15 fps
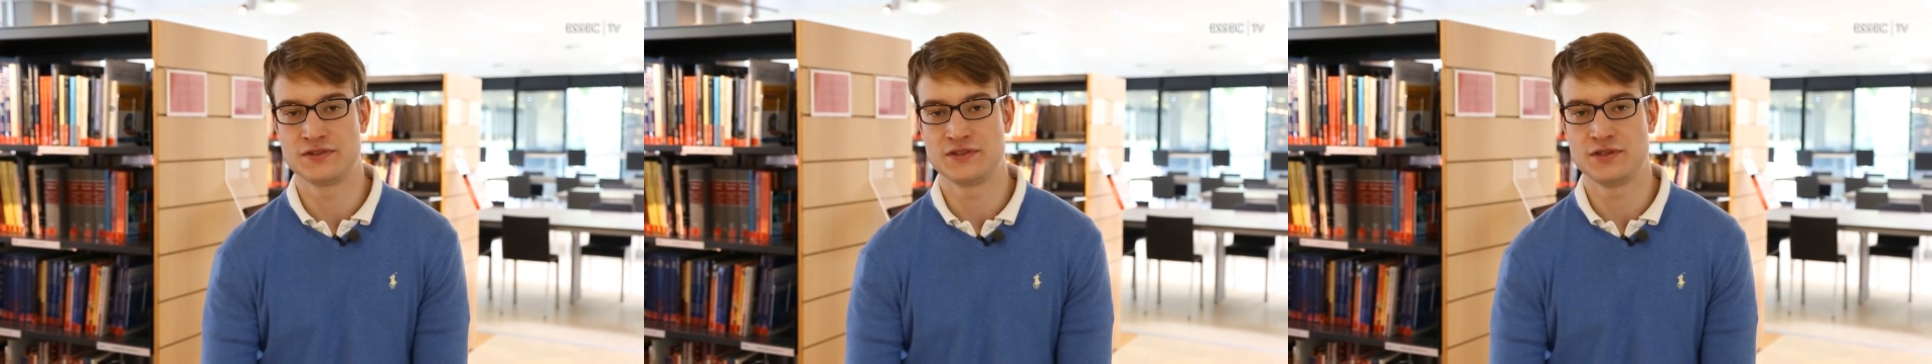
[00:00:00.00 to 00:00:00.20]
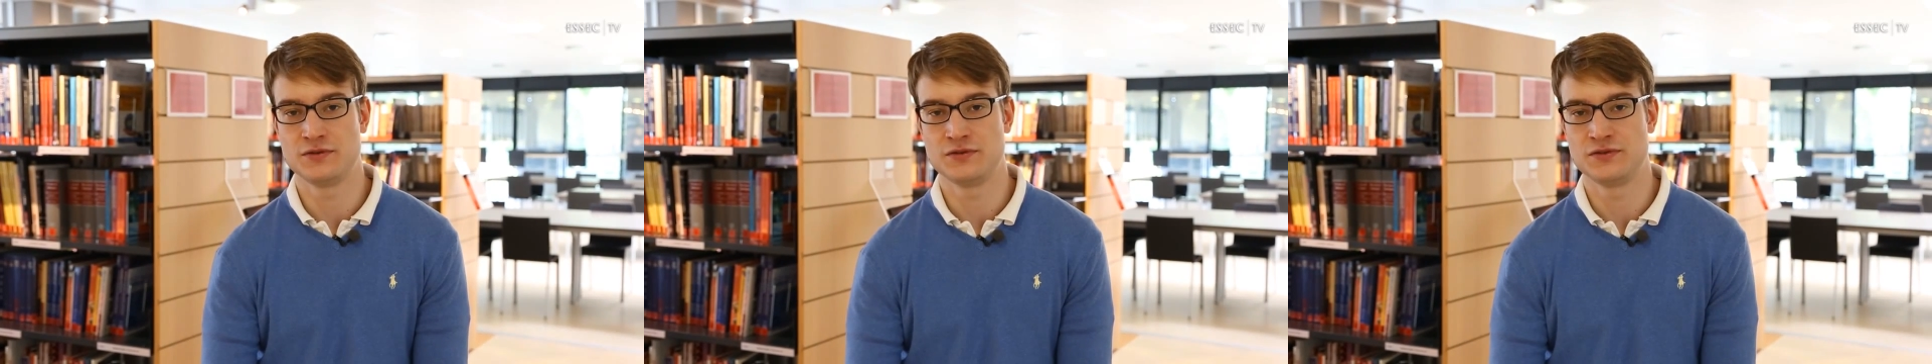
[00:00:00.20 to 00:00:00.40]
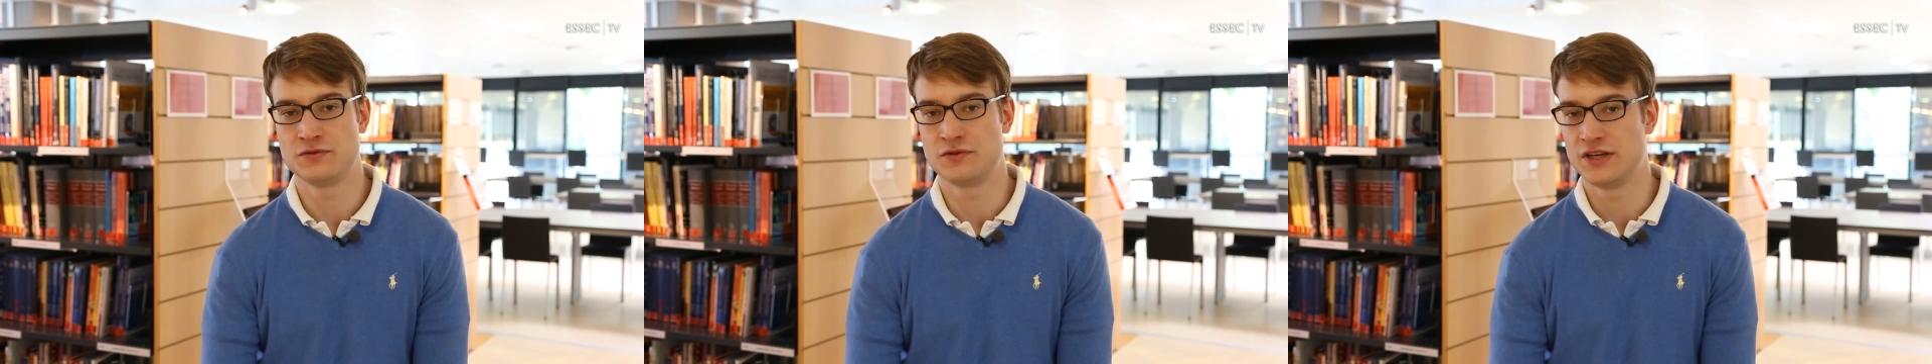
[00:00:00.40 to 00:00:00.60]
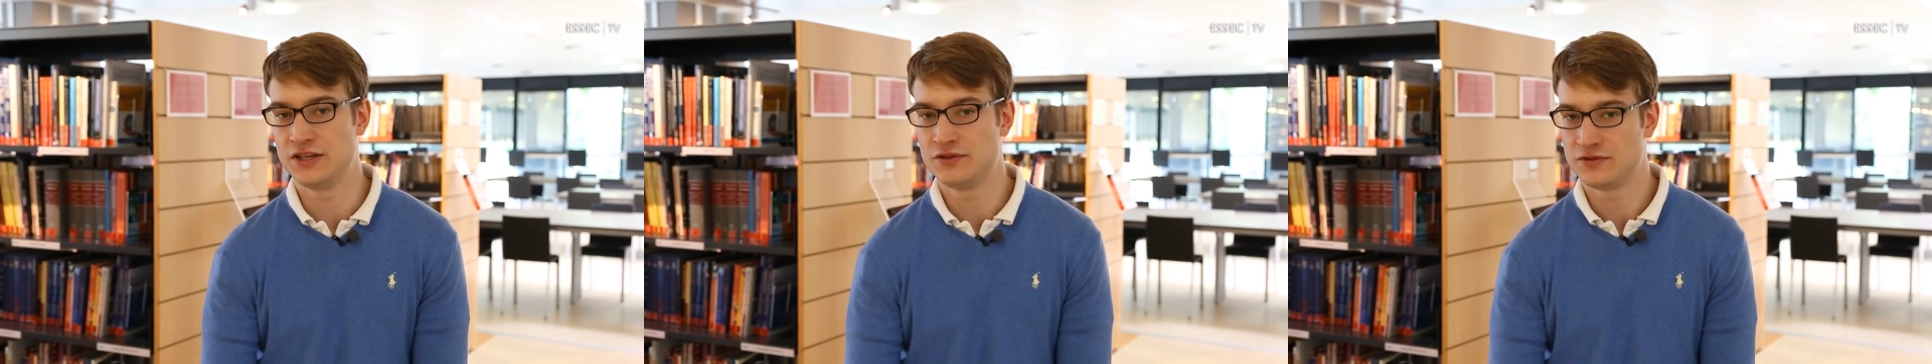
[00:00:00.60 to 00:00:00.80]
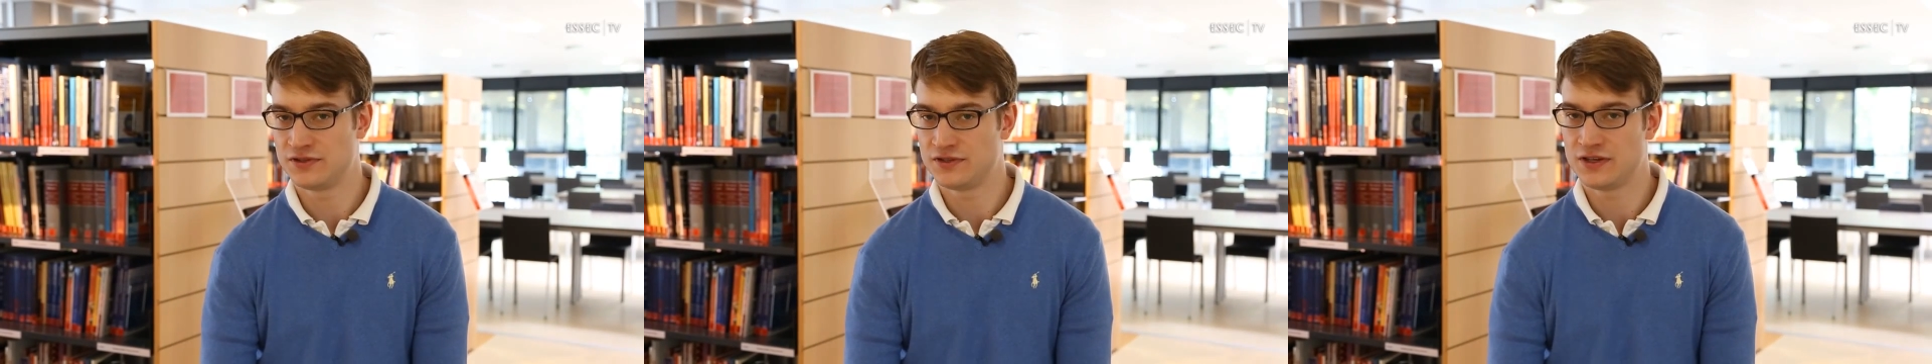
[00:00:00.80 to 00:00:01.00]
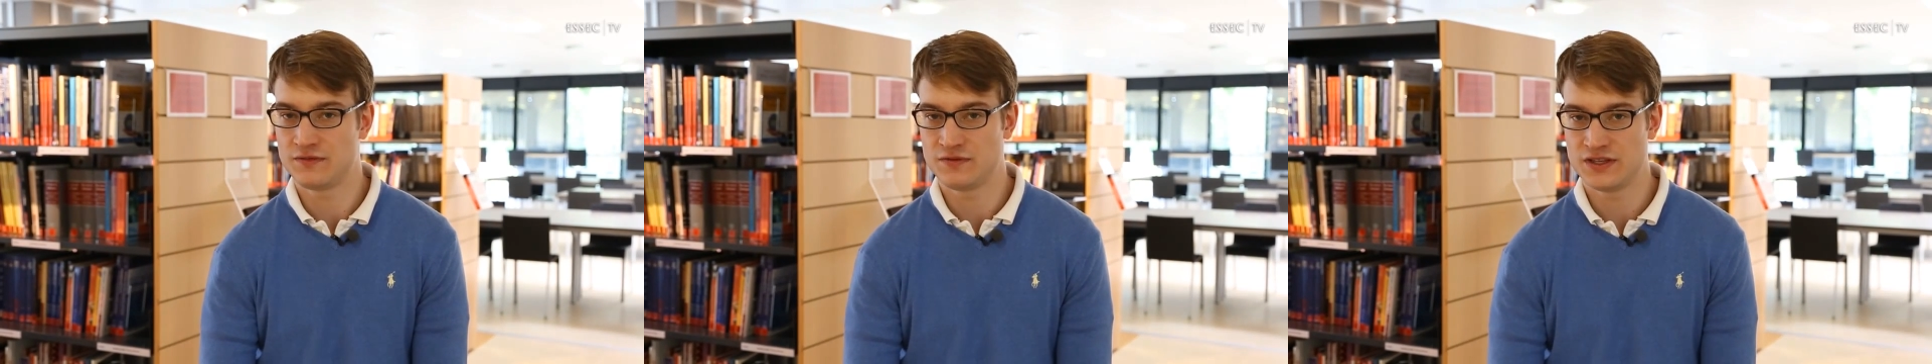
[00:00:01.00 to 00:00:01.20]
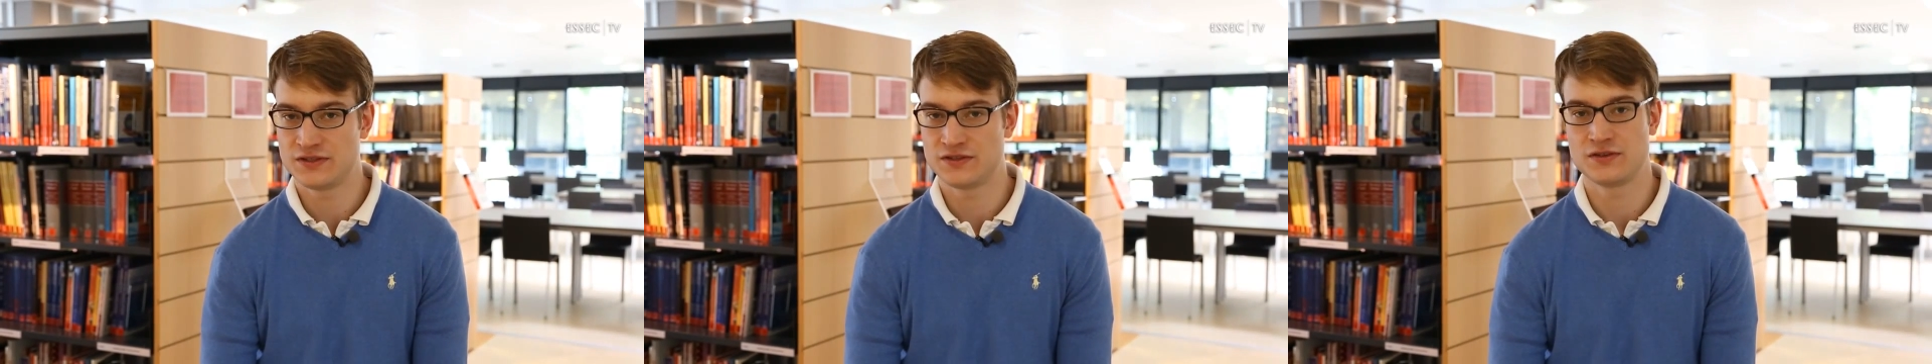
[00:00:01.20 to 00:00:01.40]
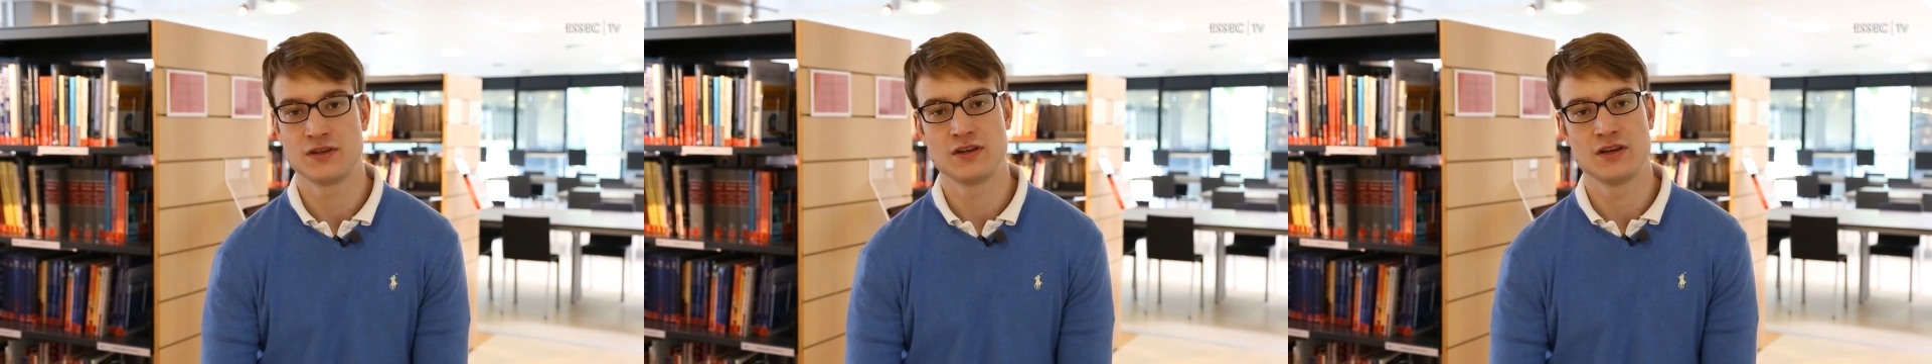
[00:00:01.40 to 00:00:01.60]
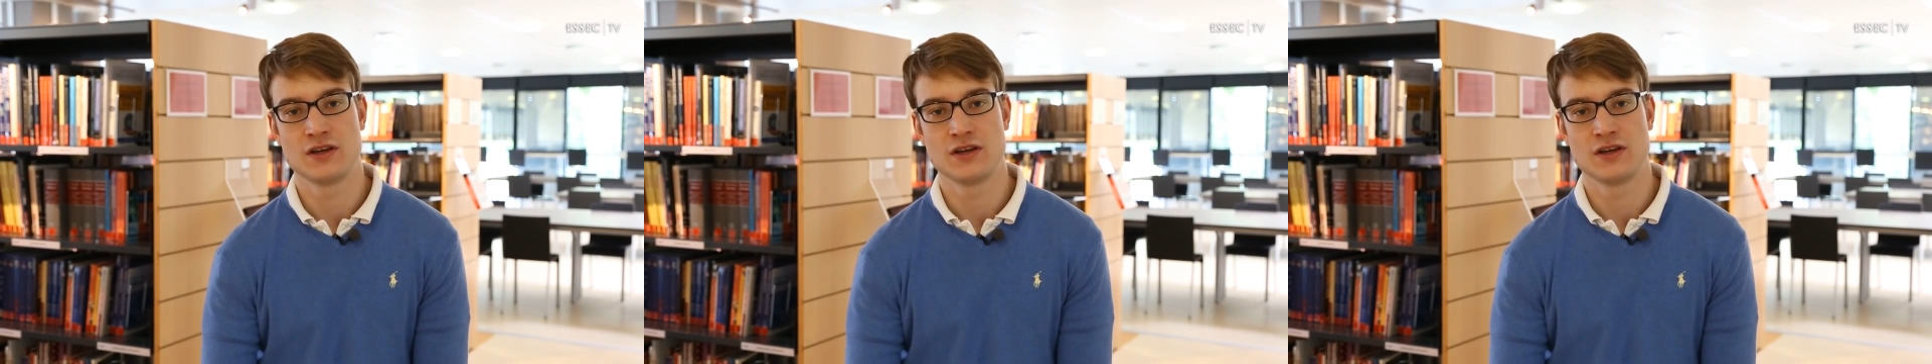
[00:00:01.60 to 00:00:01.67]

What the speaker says: students who are interested in these